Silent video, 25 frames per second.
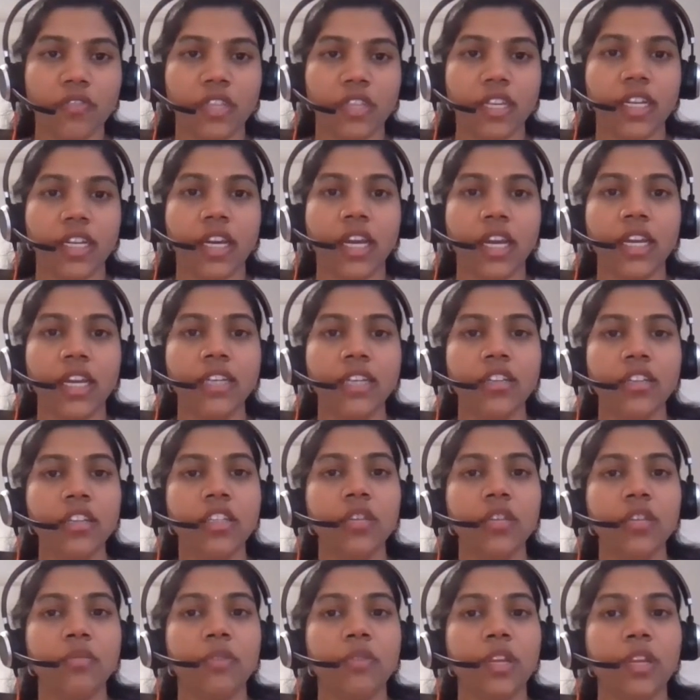they
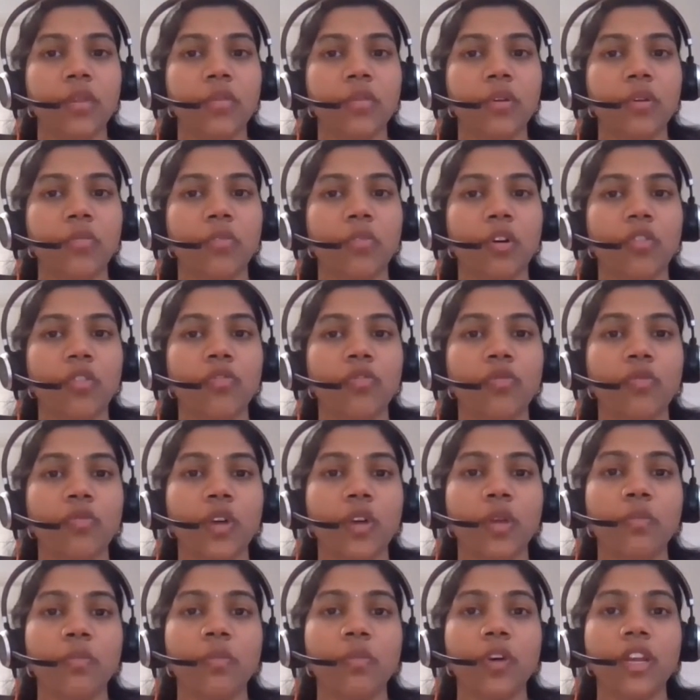collected the premium of
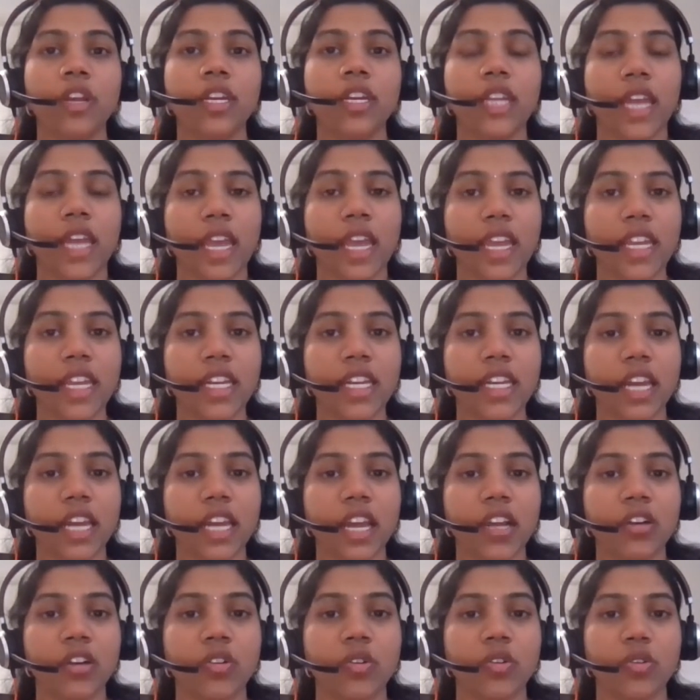1.8
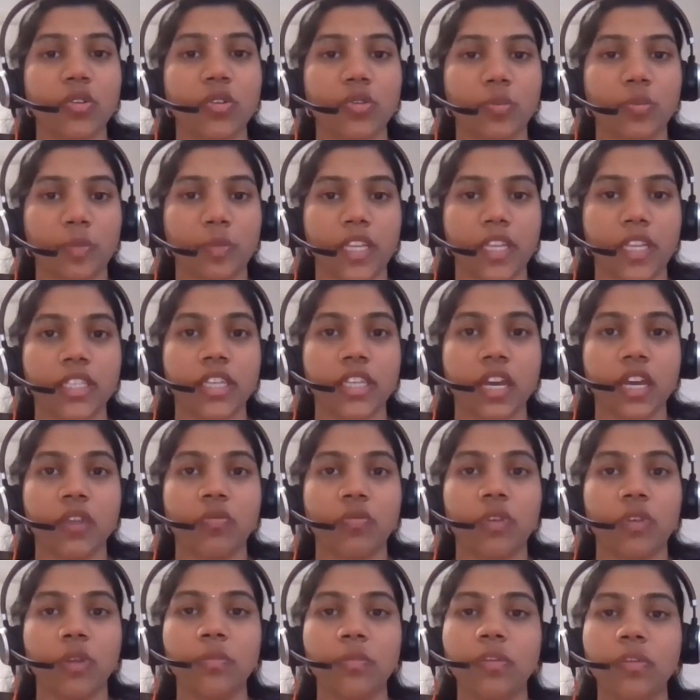lakh crore rupees
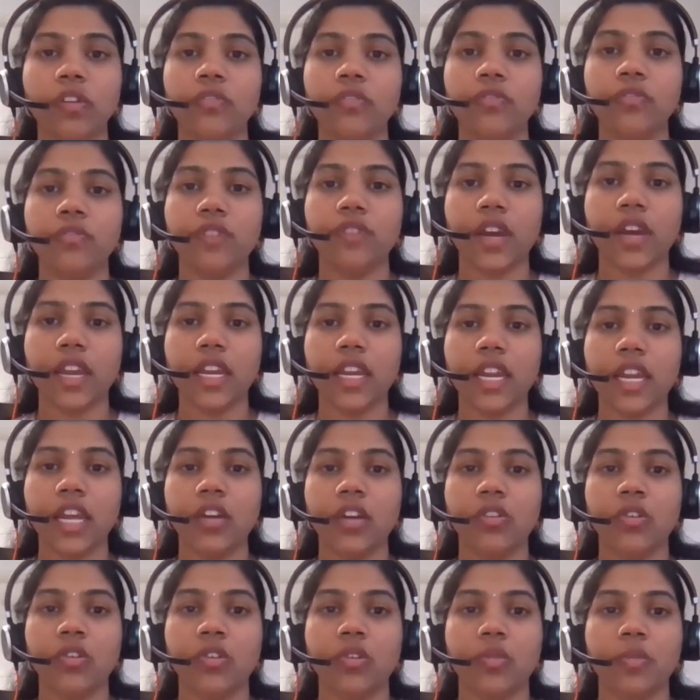and 1.5
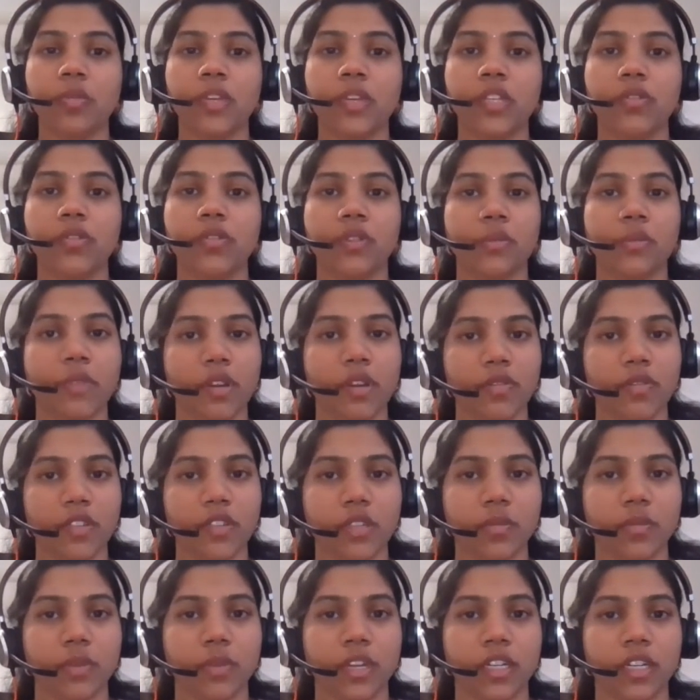lakh crore rupees from
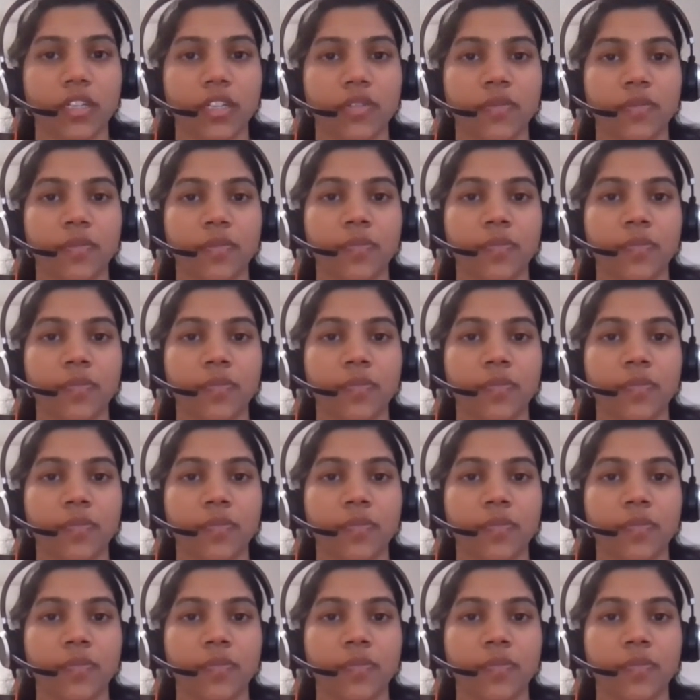investment.